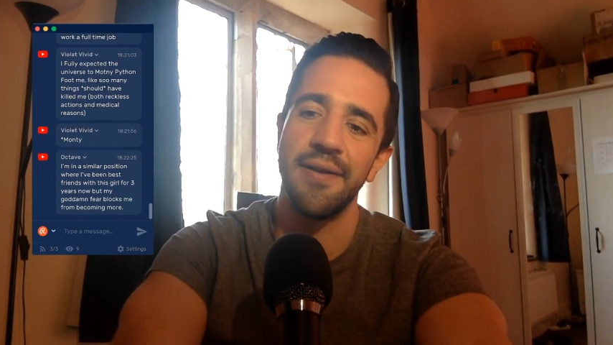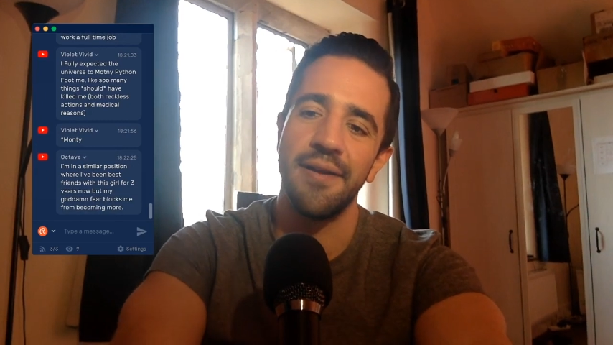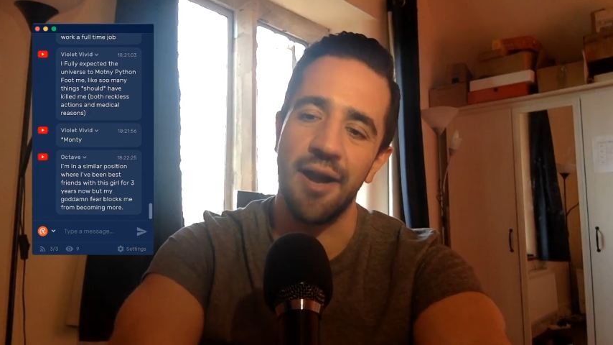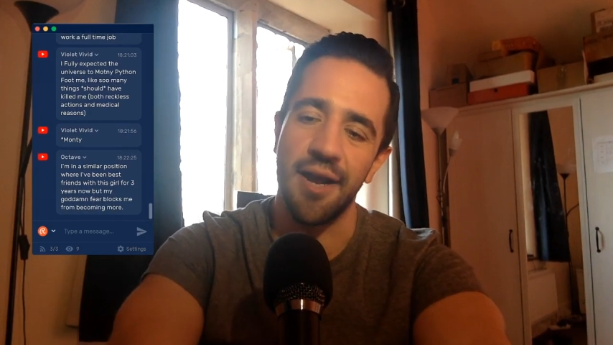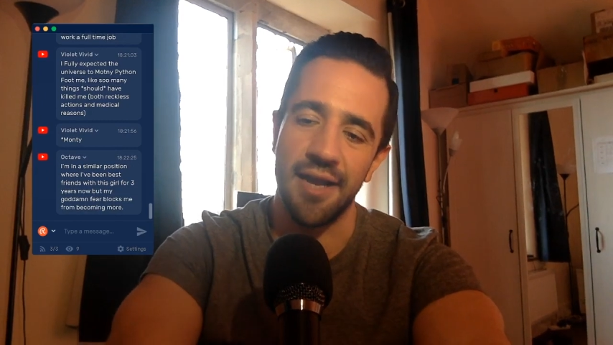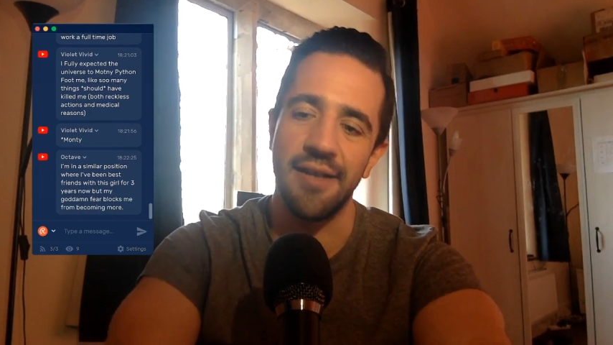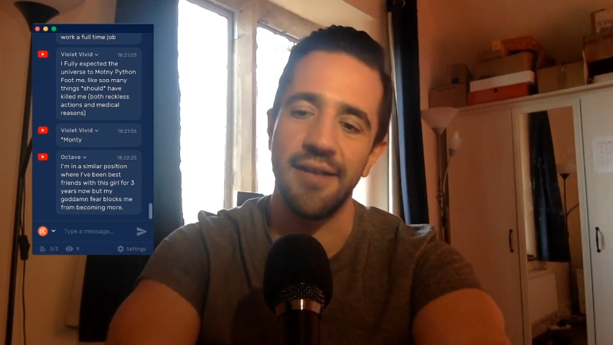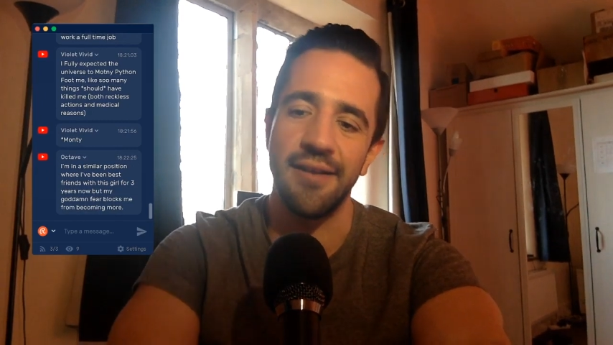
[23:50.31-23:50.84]
I
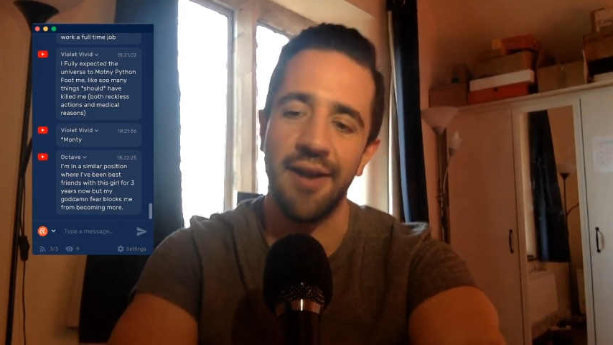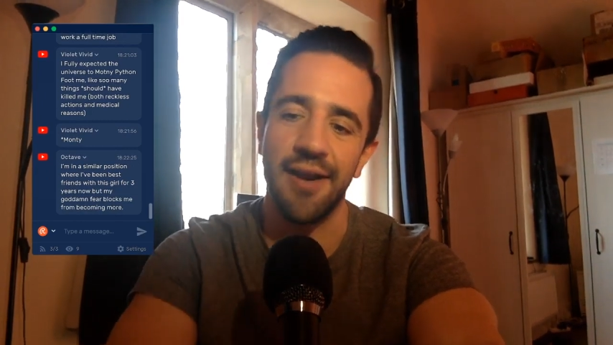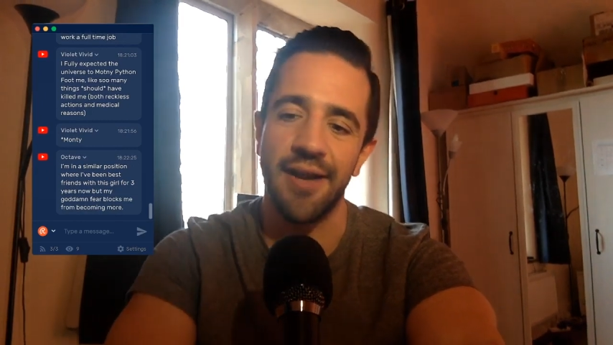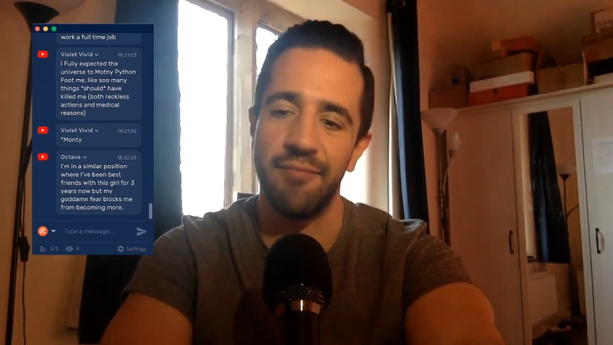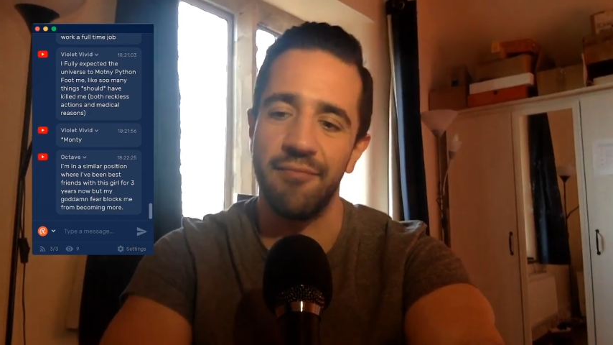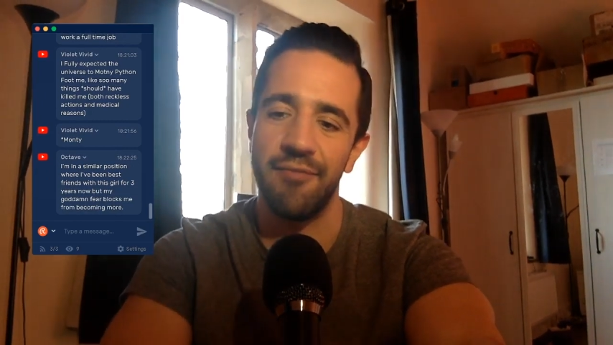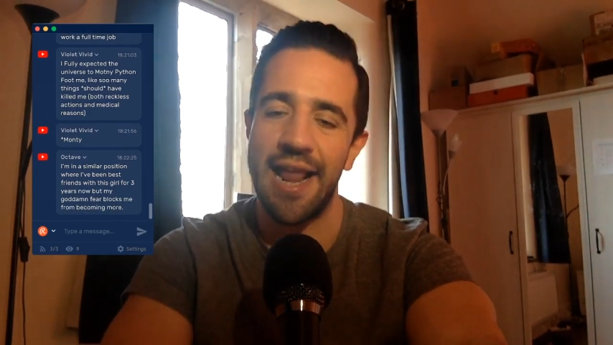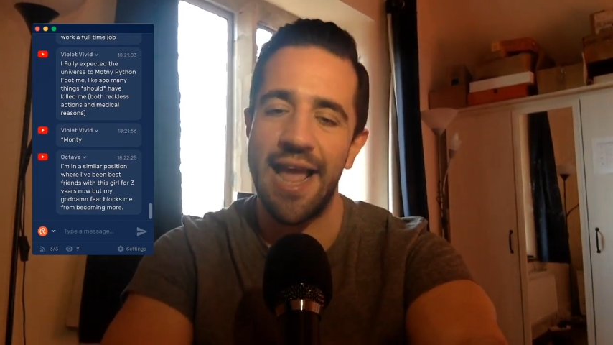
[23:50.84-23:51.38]

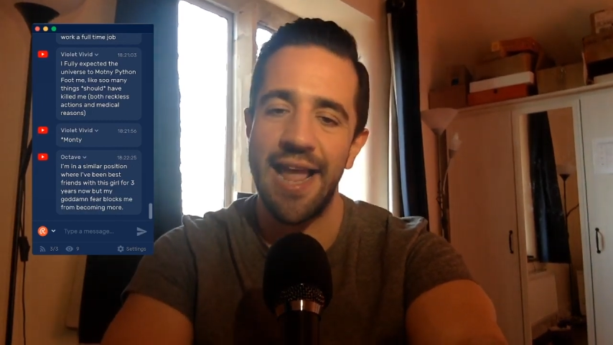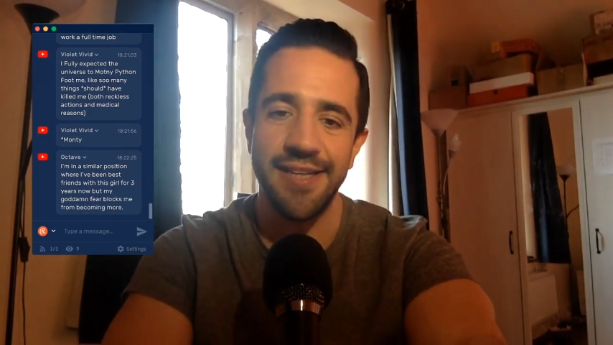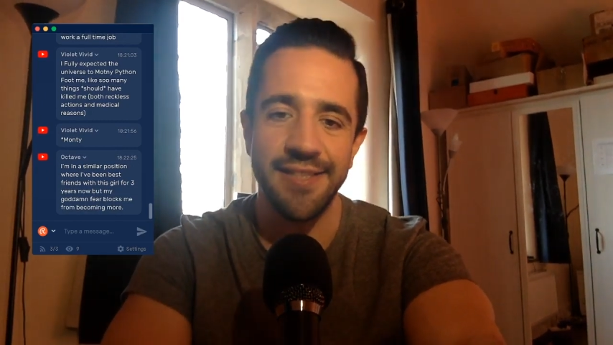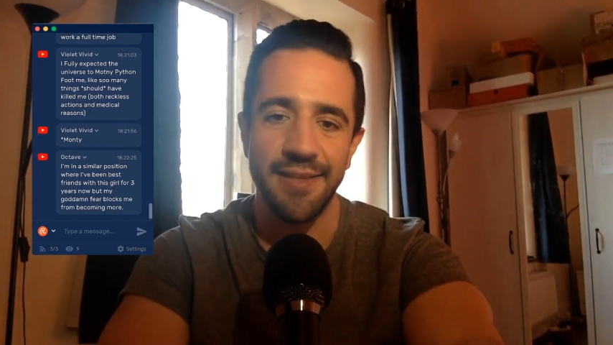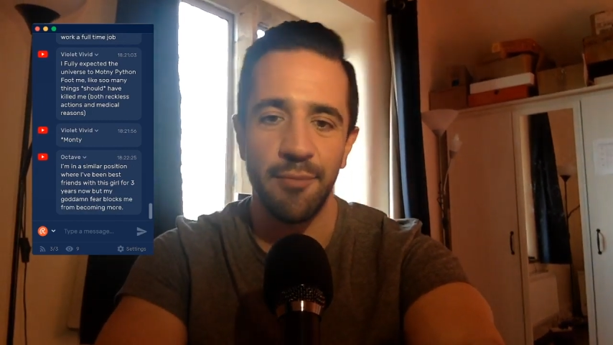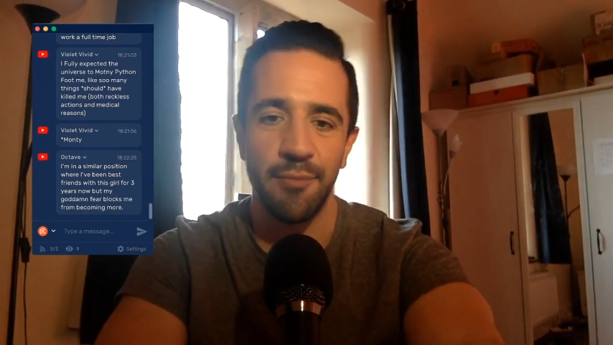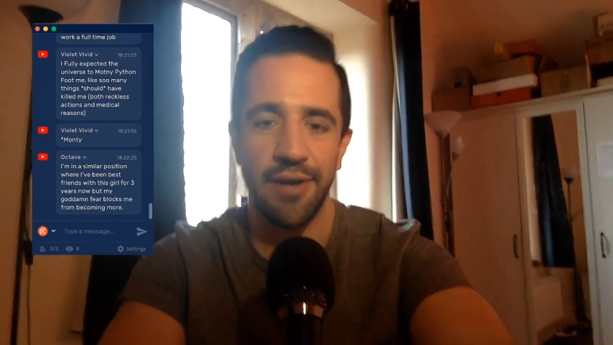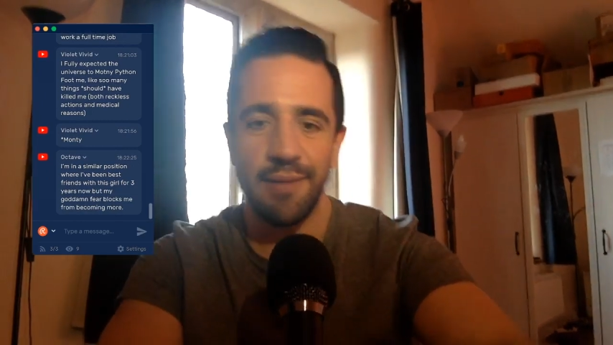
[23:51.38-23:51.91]
can relate to
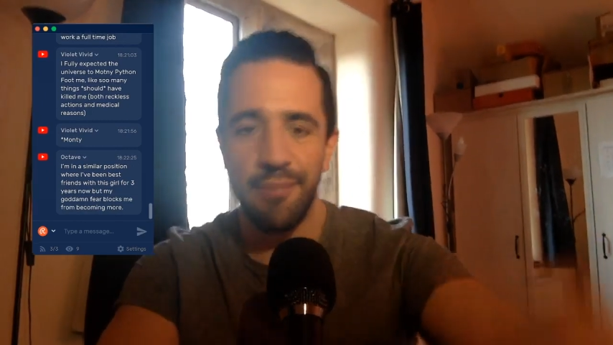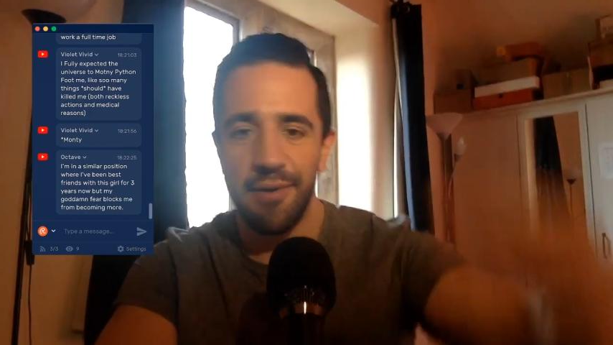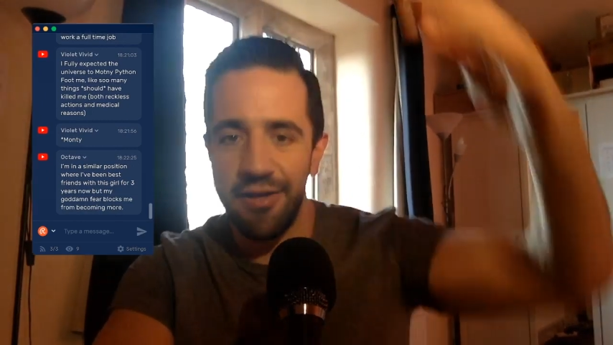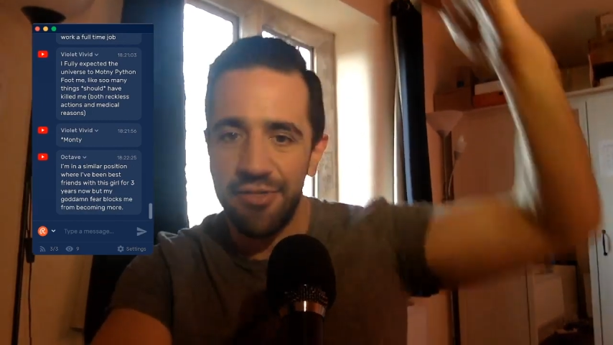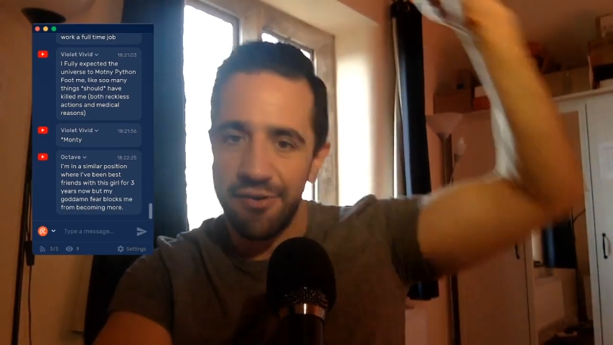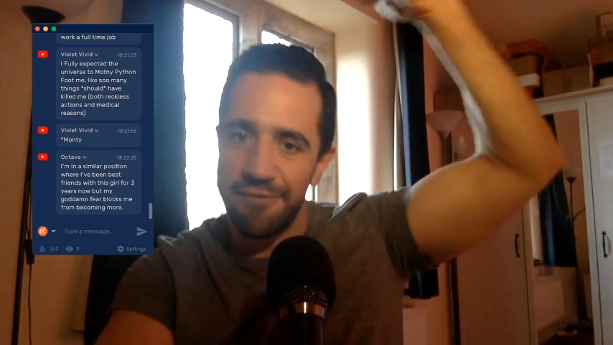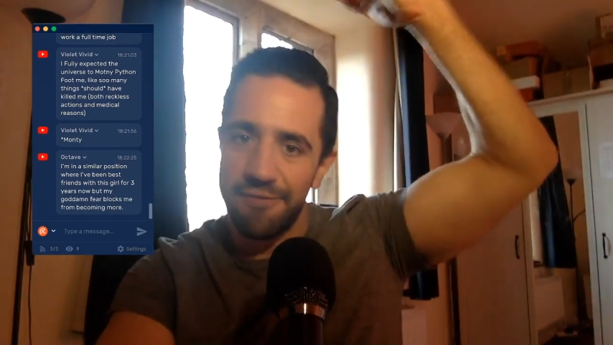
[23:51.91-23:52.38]
the Monty Python